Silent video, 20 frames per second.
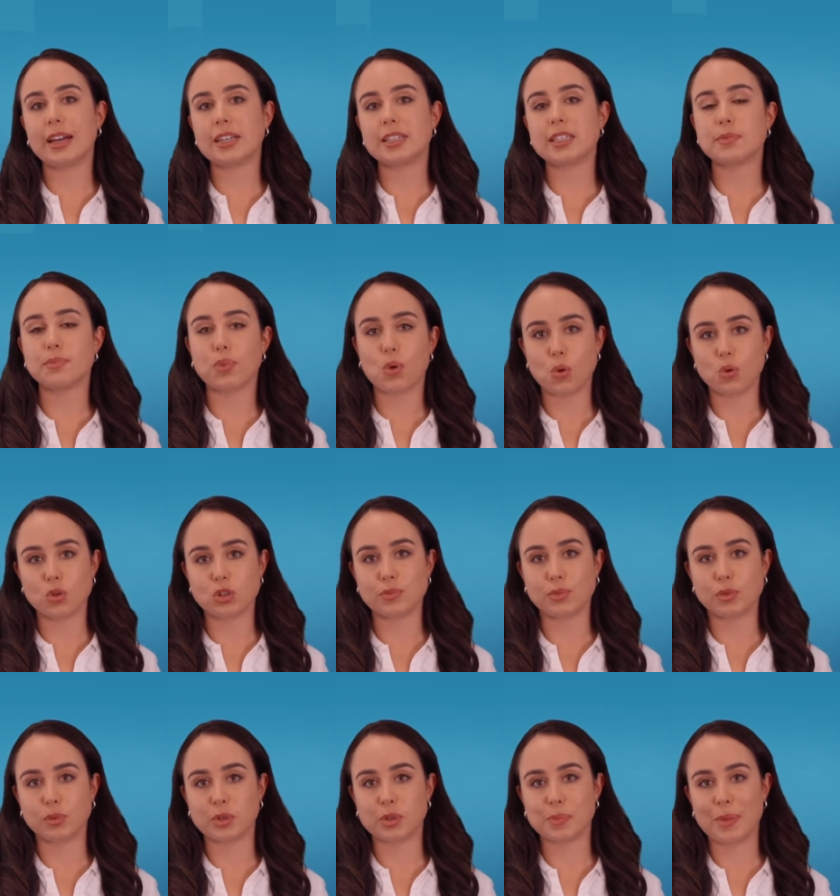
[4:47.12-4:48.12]
to
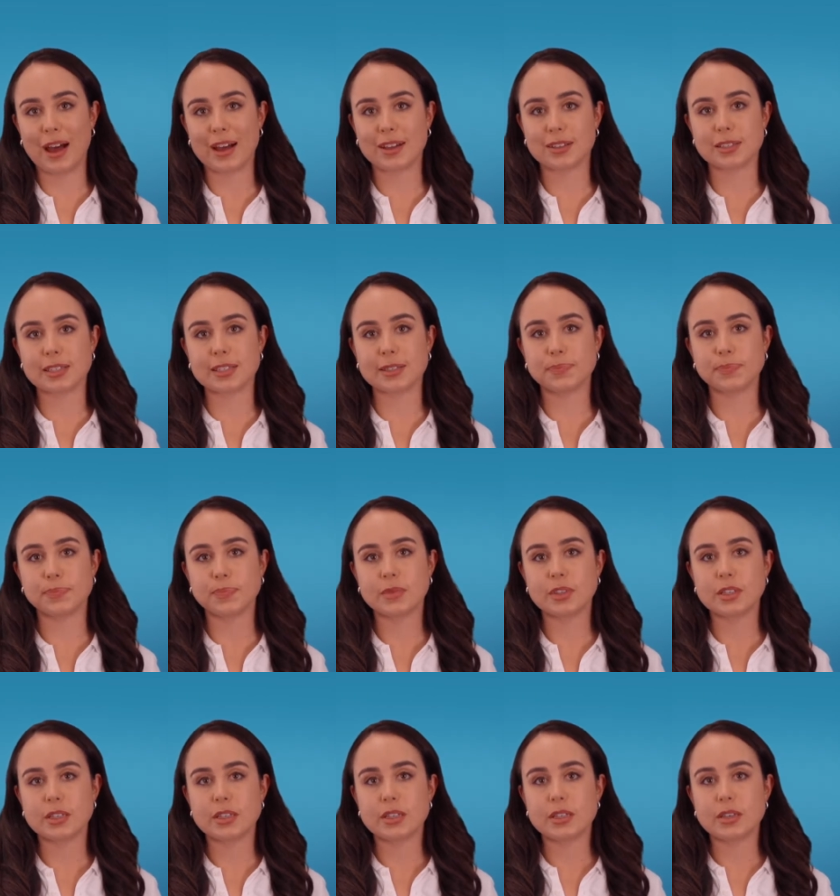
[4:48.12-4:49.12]
portable spas.
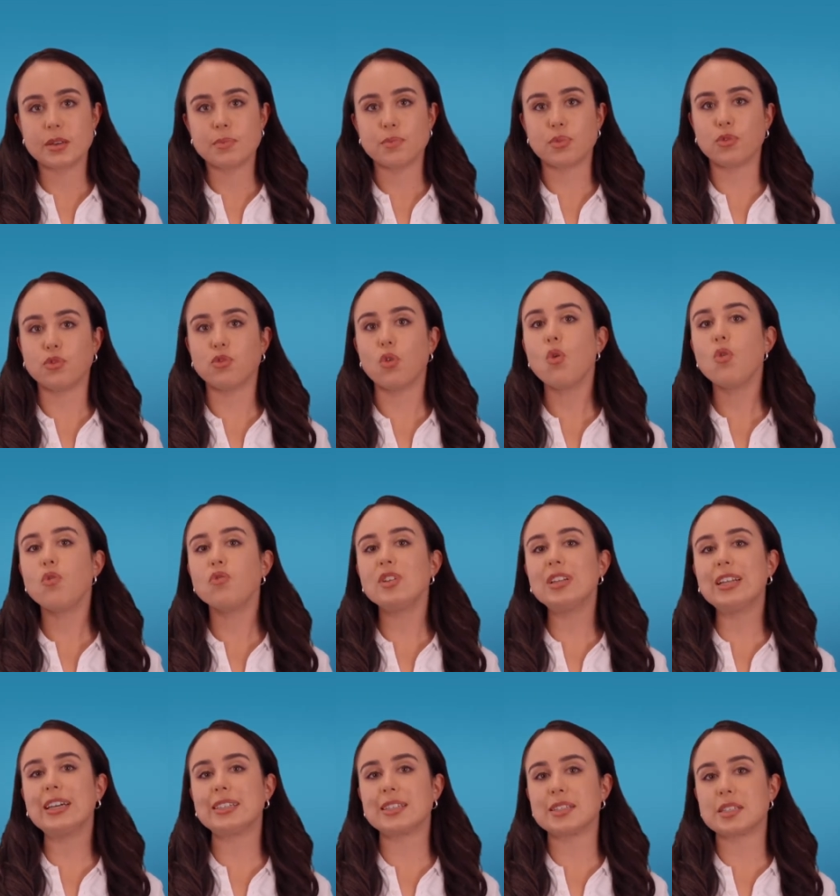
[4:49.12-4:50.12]
Before
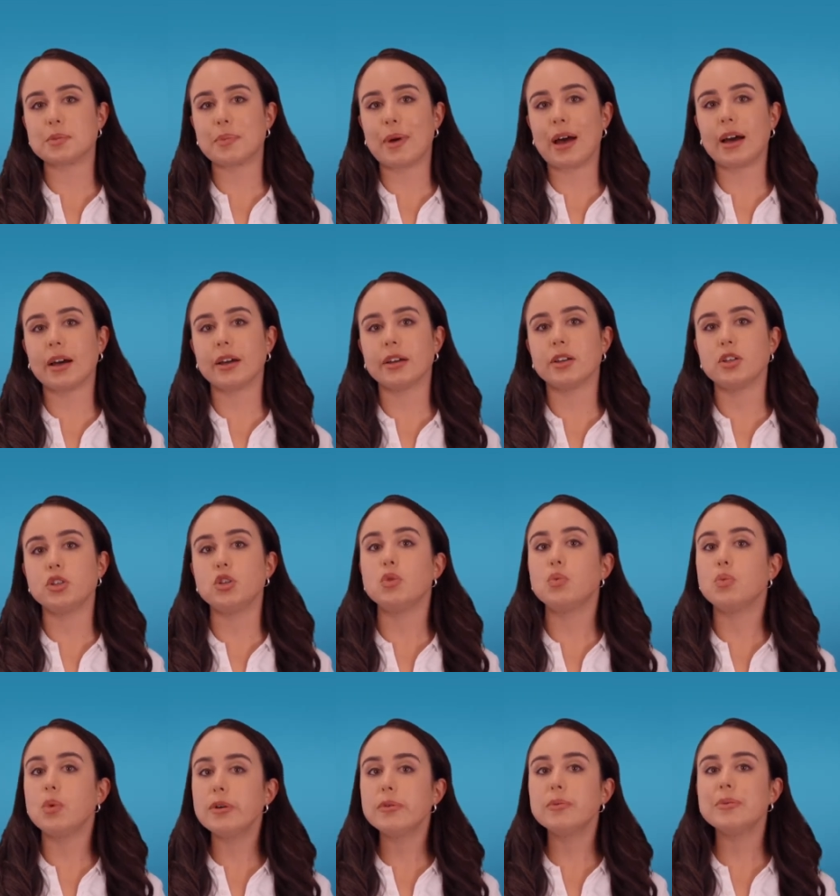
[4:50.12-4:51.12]
filling the spa, you
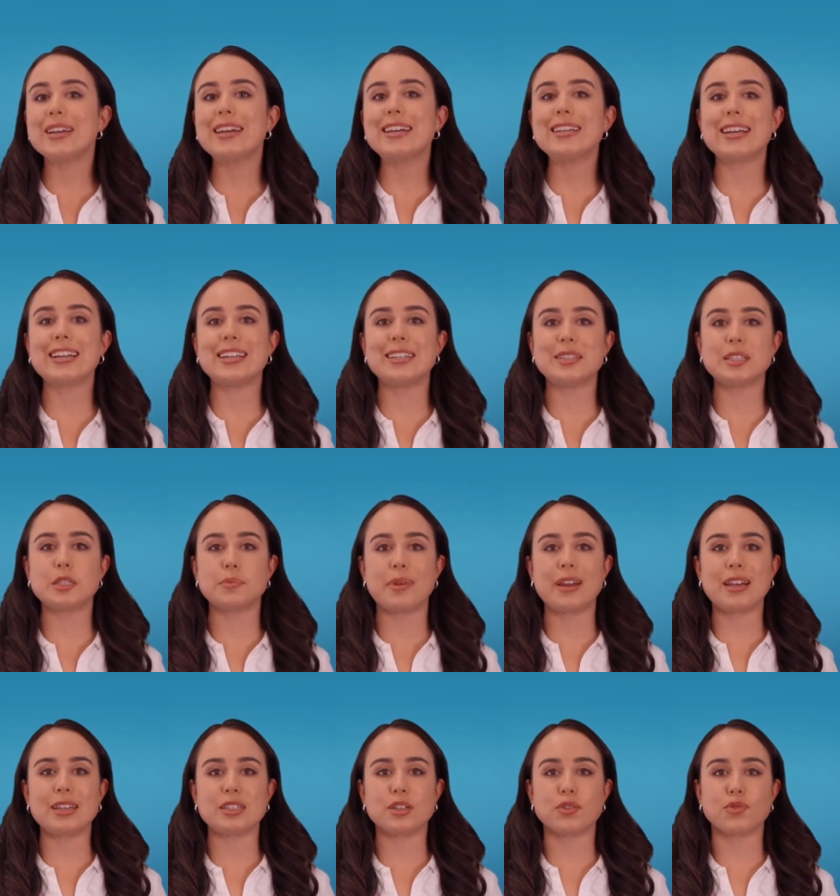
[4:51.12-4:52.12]
will need an
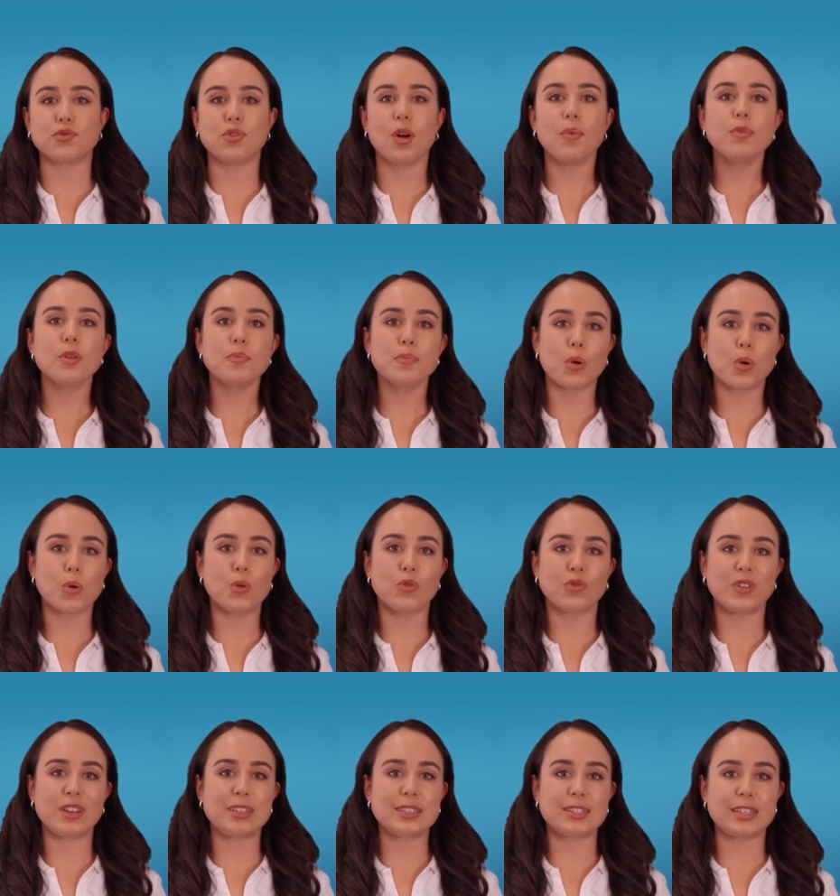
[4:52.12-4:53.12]
inspector from the pool
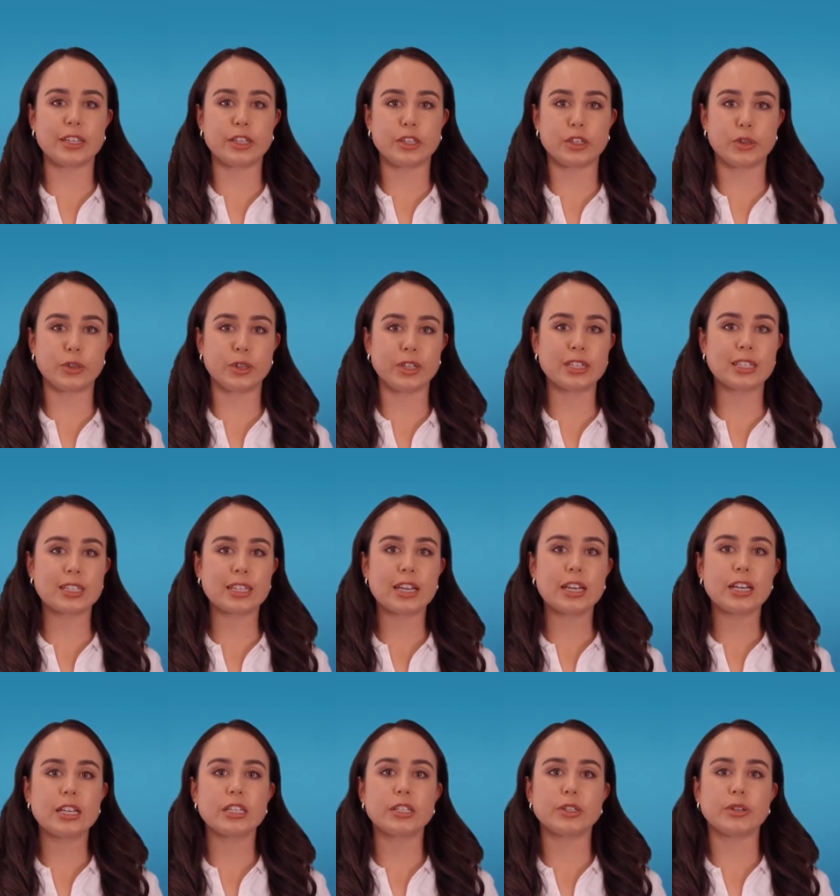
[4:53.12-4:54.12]
fencing unit
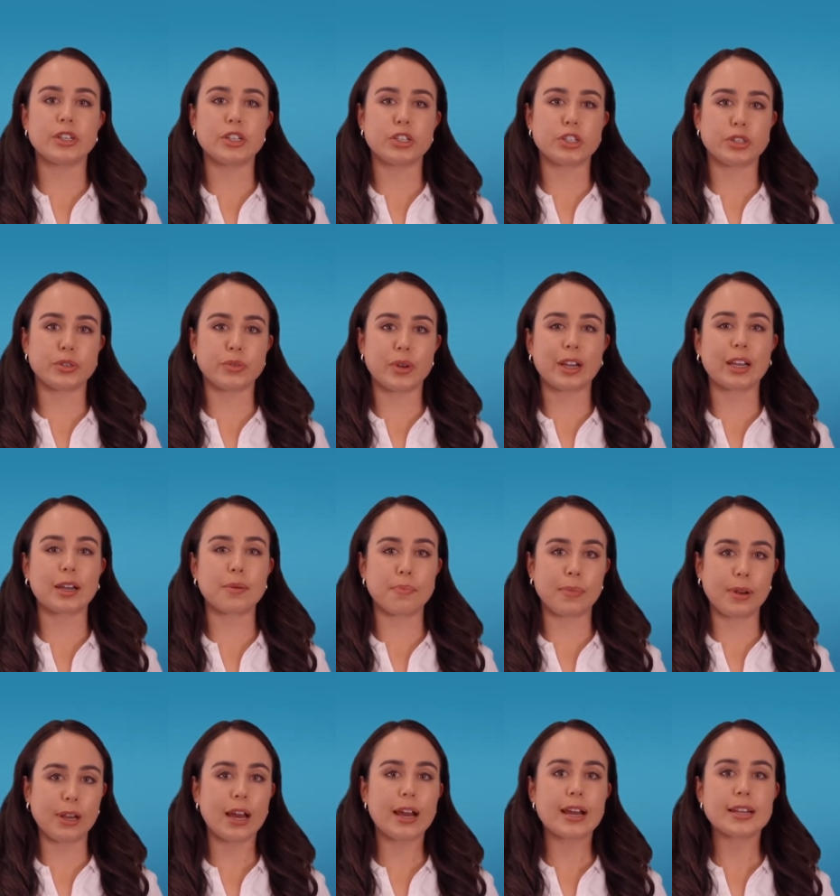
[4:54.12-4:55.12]
to issue a
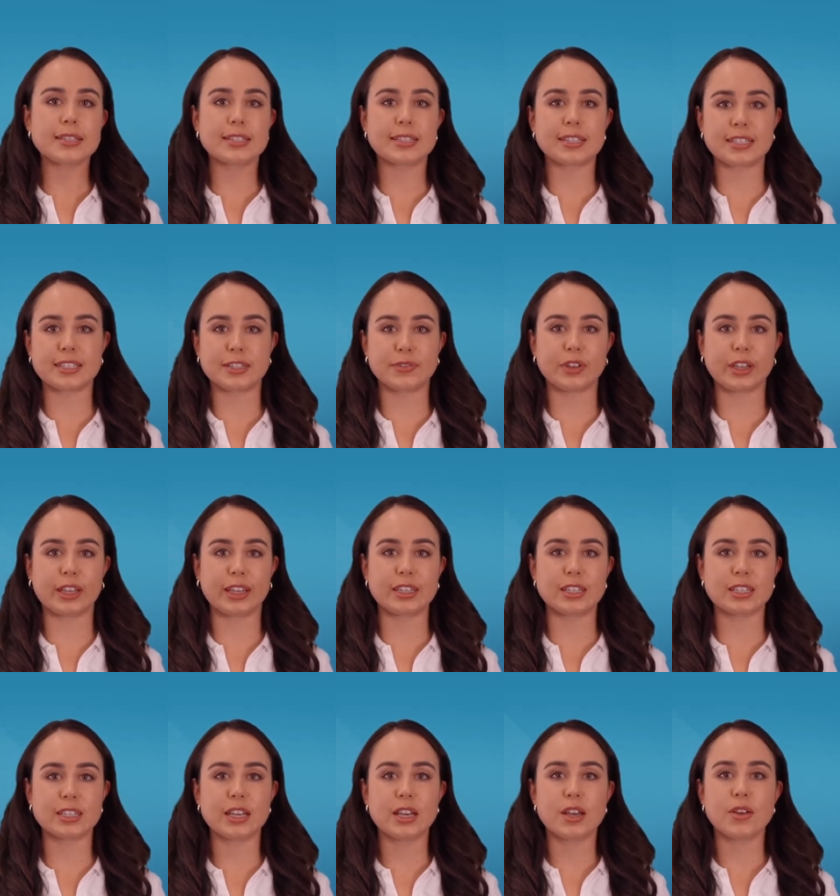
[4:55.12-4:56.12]
compliance
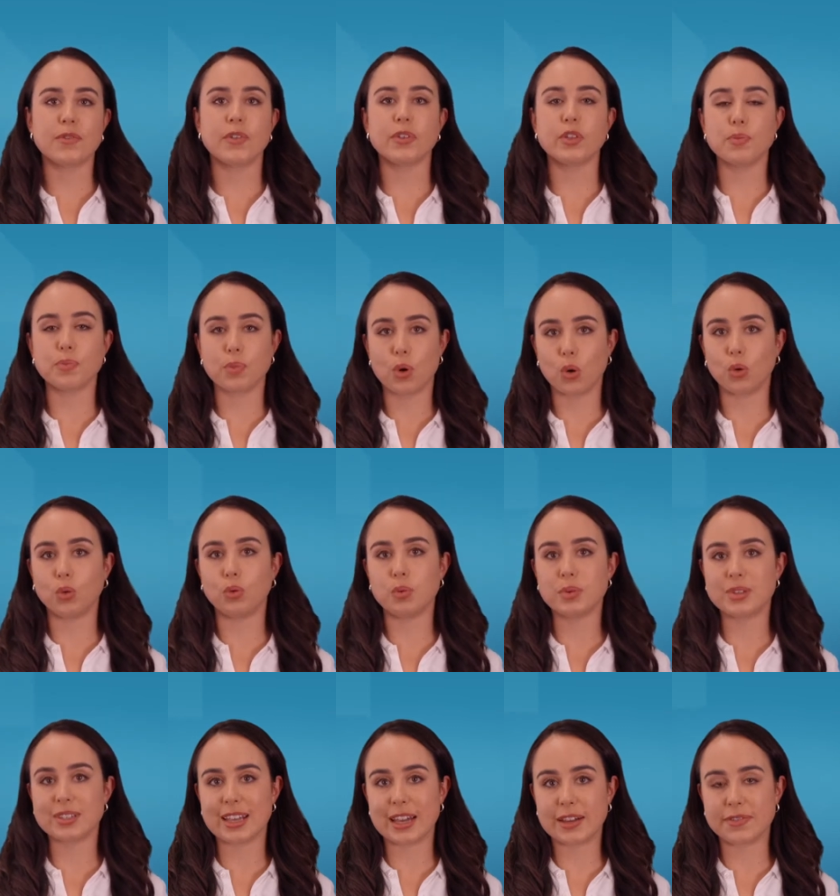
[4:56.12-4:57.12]
certificate for the pool
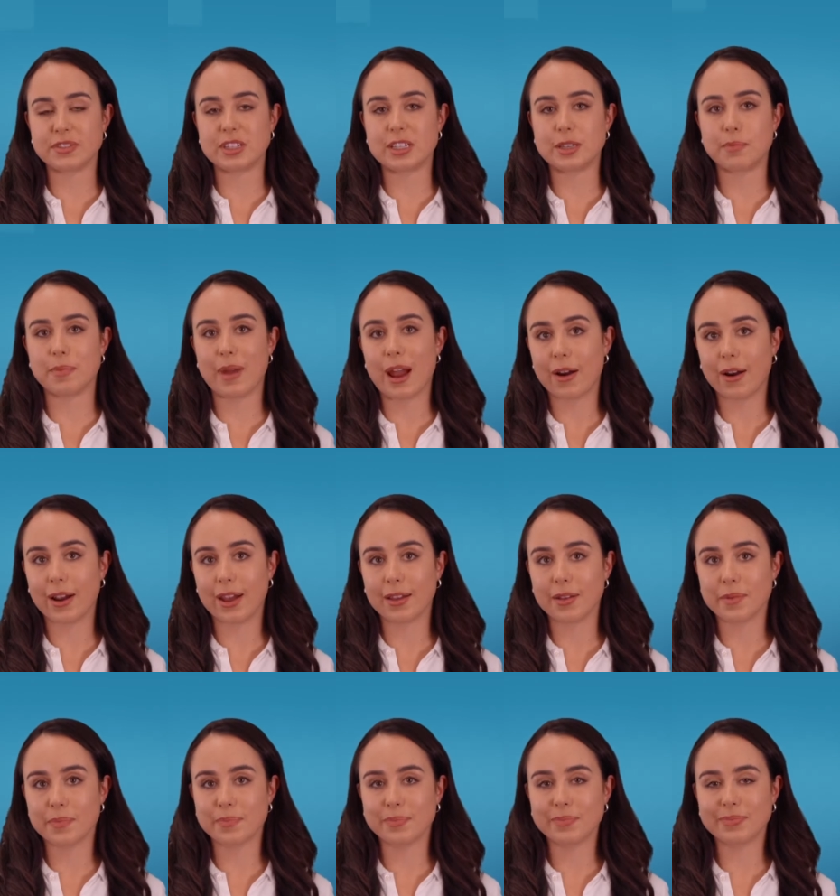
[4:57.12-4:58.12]
safety barrier.